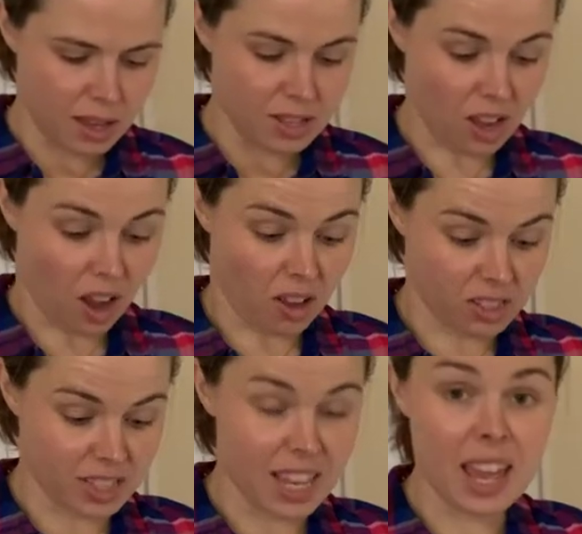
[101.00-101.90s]

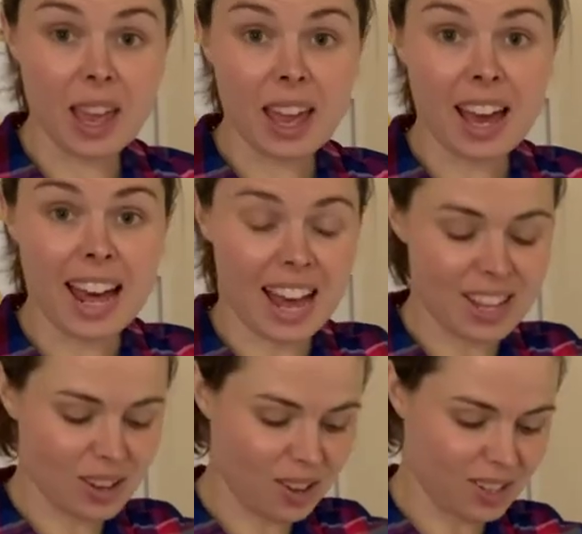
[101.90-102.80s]
Darcy. Hi
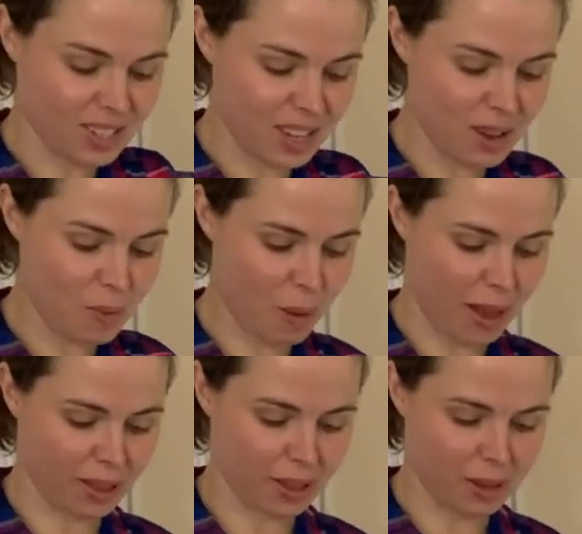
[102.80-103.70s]
Darcy,
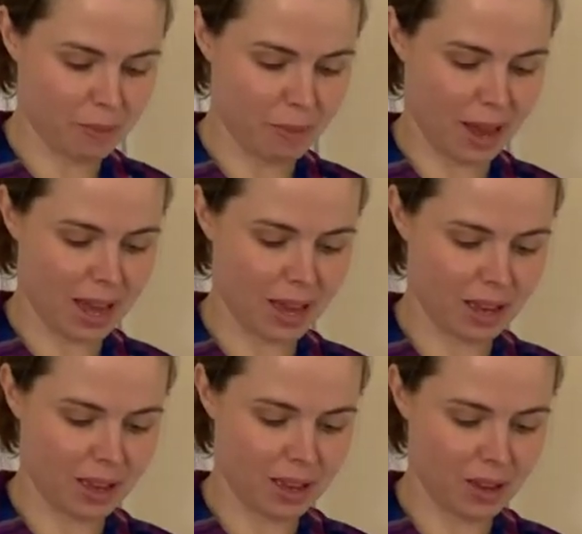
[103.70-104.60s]
welcome
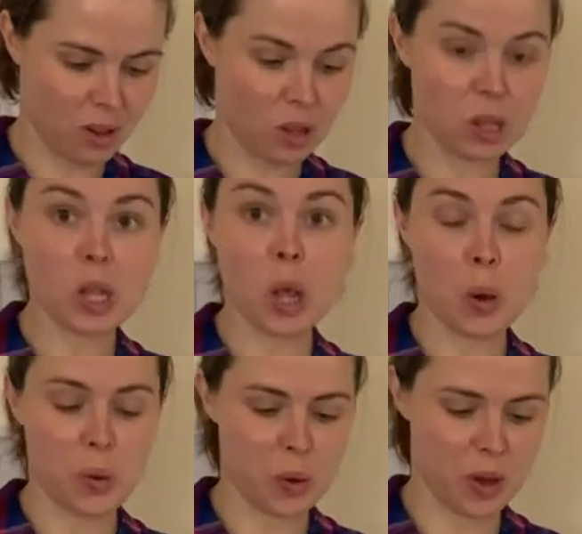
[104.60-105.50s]
back. We've got
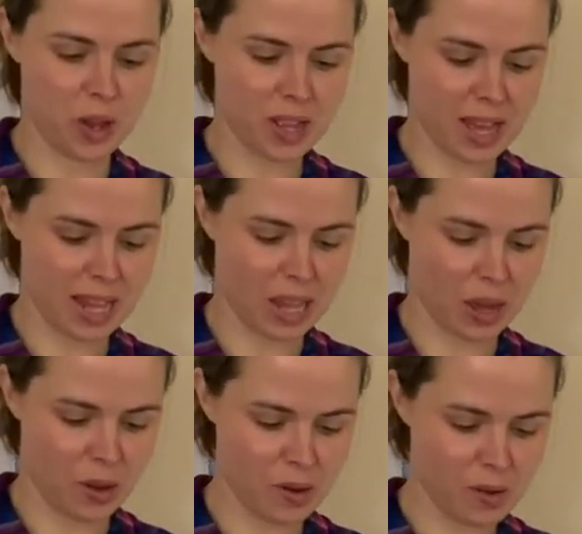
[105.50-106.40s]
Logan, hello.